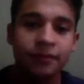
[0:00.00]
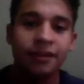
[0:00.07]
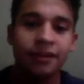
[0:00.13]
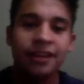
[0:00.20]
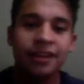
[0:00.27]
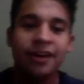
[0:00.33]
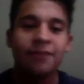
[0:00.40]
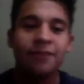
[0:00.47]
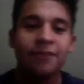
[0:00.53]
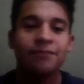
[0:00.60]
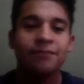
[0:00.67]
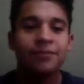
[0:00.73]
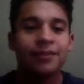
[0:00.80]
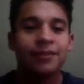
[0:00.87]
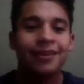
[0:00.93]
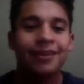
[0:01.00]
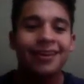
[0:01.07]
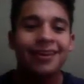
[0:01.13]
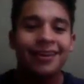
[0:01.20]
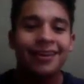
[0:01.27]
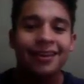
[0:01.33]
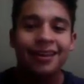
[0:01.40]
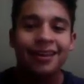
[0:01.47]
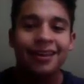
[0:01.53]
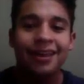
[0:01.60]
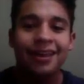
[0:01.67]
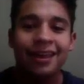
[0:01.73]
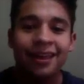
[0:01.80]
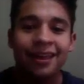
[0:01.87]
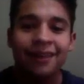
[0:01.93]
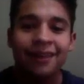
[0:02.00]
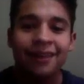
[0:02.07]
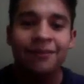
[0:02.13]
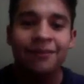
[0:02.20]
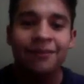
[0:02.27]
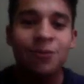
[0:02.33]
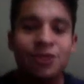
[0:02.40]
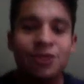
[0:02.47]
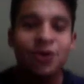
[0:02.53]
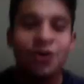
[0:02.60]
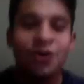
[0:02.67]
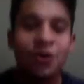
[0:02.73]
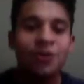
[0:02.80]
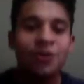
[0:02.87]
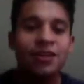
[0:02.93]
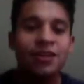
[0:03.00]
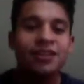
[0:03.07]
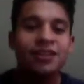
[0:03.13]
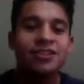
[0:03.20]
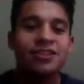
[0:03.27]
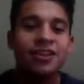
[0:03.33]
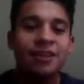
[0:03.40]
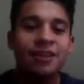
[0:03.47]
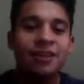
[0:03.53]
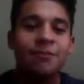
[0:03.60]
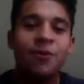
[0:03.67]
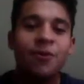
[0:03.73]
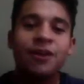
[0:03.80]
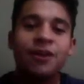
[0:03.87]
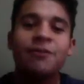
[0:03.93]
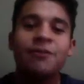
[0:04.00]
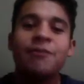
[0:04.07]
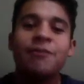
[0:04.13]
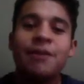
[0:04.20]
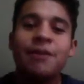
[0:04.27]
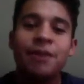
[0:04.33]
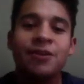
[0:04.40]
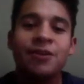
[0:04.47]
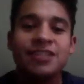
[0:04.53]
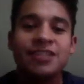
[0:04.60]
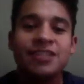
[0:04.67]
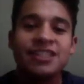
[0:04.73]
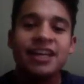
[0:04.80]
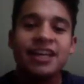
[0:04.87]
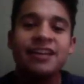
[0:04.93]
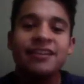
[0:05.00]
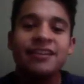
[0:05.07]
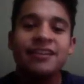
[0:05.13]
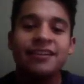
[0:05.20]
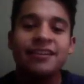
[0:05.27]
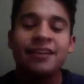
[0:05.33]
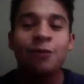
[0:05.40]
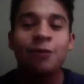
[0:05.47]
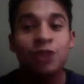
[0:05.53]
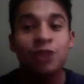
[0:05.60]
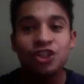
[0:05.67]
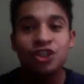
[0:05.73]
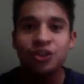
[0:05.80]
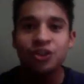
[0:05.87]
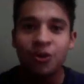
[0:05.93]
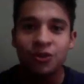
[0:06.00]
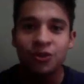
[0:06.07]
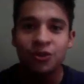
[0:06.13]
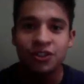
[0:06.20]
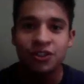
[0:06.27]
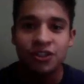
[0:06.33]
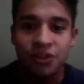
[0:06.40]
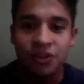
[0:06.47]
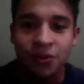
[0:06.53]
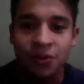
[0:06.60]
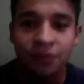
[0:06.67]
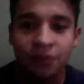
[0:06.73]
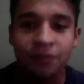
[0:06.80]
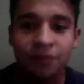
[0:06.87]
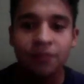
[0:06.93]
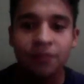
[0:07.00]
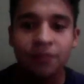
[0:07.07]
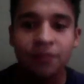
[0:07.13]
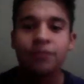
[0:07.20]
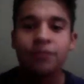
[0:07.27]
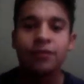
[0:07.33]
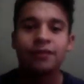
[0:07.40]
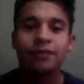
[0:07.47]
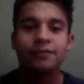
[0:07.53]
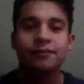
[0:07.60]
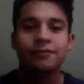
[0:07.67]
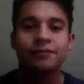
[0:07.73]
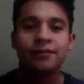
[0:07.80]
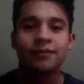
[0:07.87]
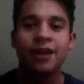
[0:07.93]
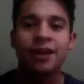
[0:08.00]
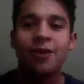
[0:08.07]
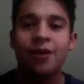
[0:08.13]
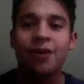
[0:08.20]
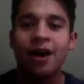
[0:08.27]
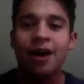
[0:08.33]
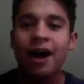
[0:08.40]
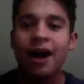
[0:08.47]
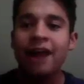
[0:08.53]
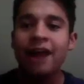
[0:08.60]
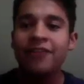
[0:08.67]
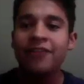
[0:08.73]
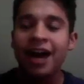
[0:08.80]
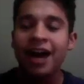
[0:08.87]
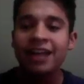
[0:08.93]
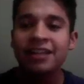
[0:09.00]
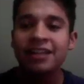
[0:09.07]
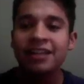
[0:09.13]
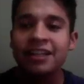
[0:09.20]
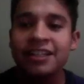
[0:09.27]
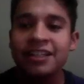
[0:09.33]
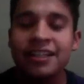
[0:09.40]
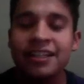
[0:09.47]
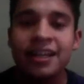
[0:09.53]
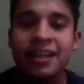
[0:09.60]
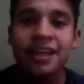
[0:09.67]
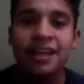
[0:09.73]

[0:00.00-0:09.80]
Now, and it was early Sunday morning when my parents decided that we should go to the zoo. Now, I've highlighted